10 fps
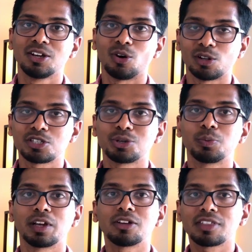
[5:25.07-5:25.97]

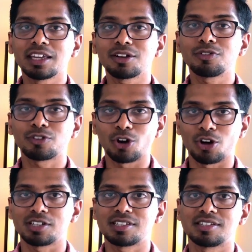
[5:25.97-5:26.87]
Also, when you think of
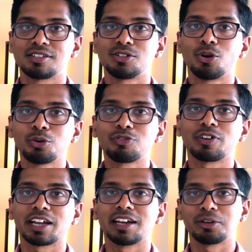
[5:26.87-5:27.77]
costs, don't
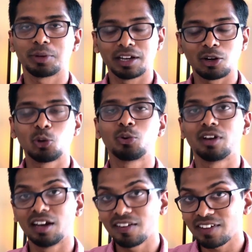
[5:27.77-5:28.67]
forget to include
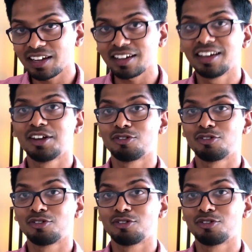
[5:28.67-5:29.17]
living,